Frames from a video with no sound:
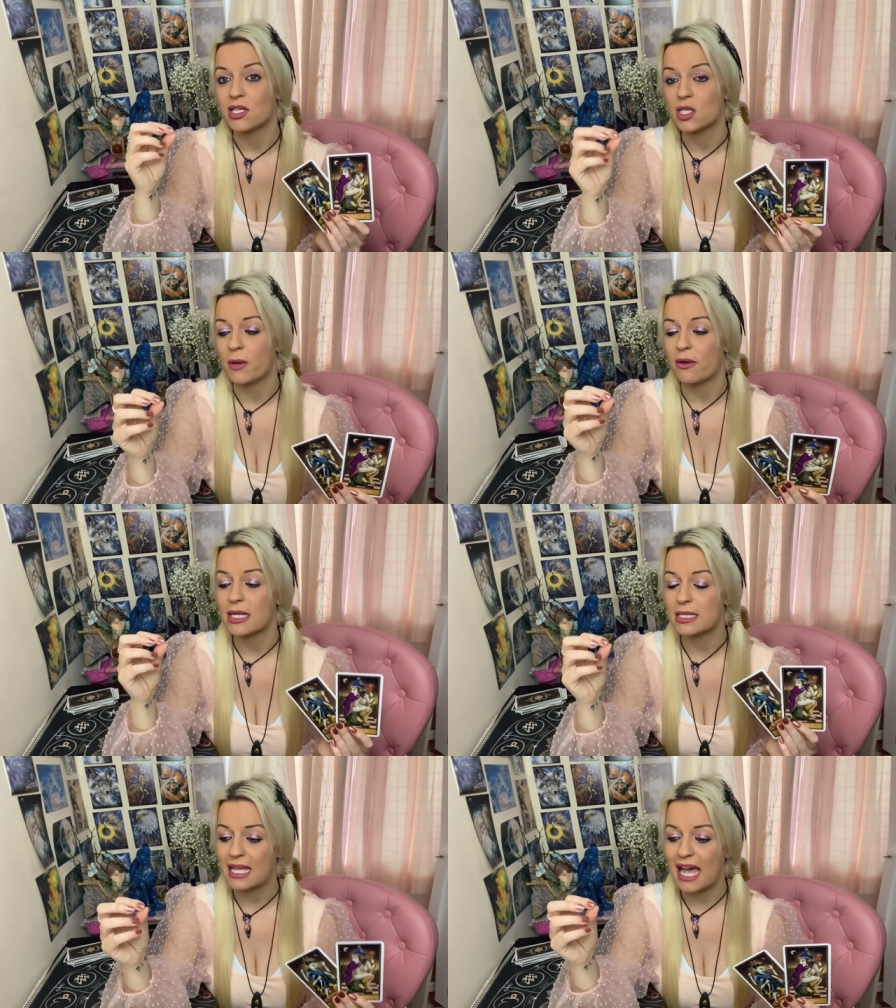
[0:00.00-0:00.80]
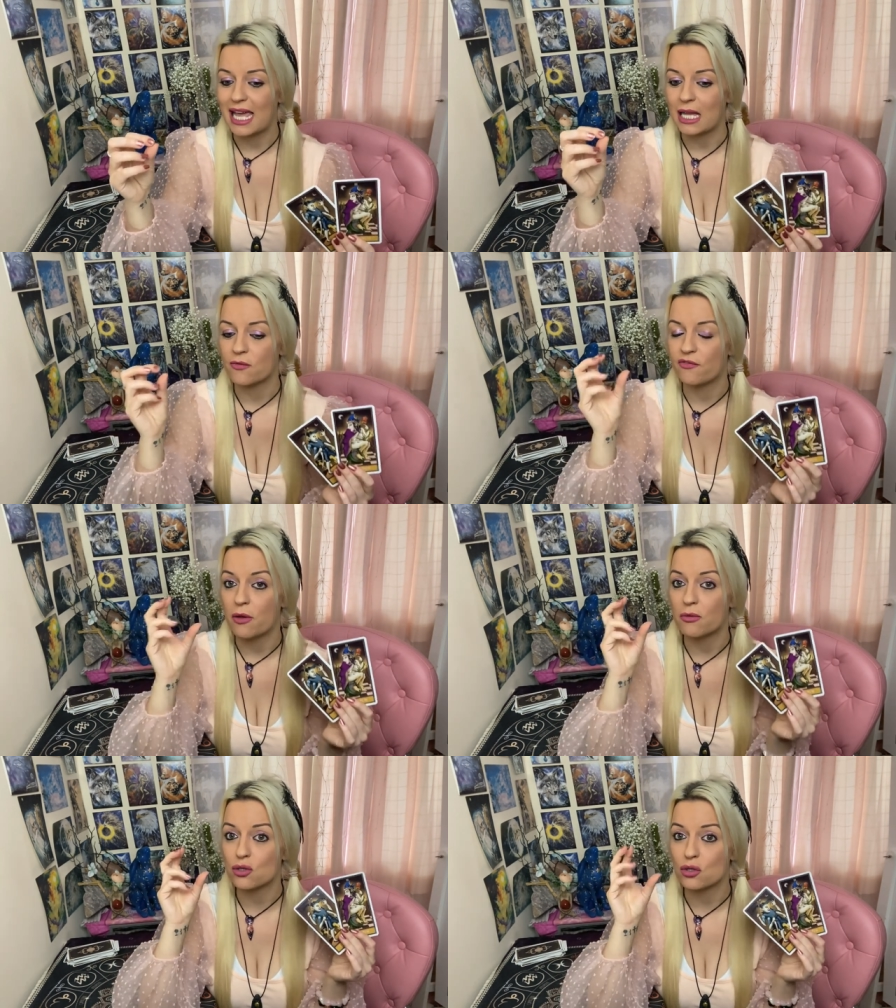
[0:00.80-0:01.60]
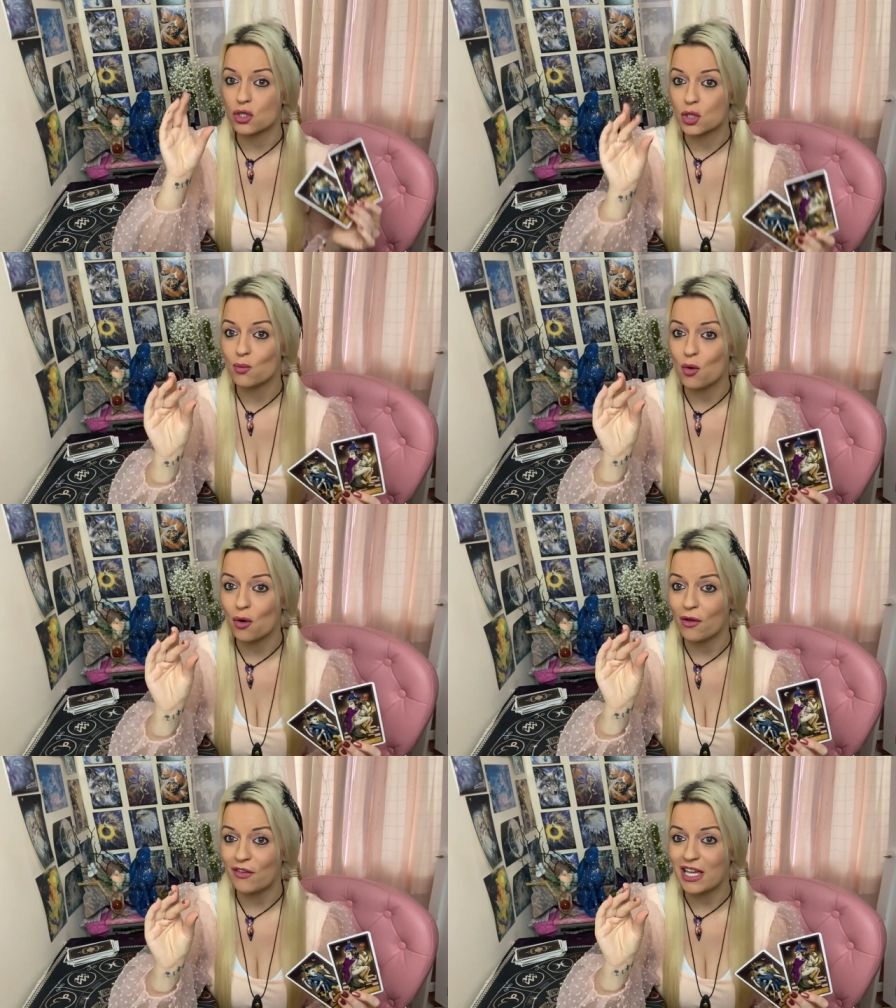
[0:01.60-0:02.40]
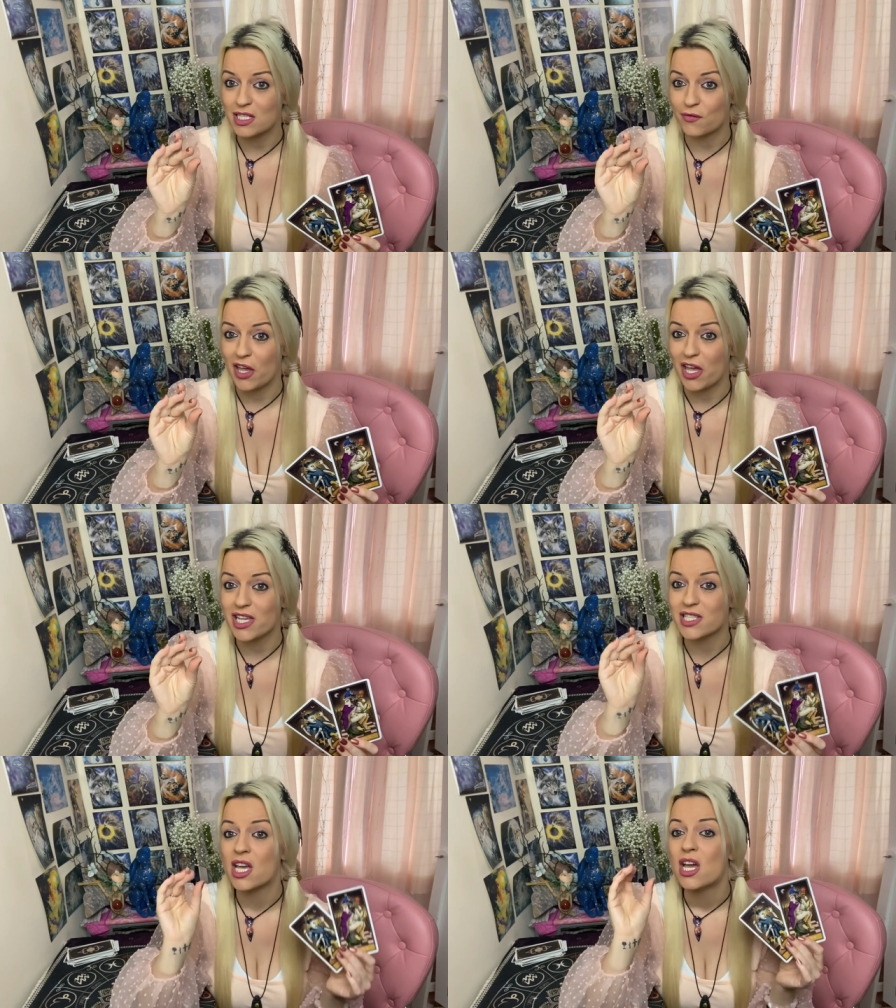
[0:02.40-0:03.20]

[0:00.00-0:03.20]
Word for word: Spirit is saying focus on the smaller things first.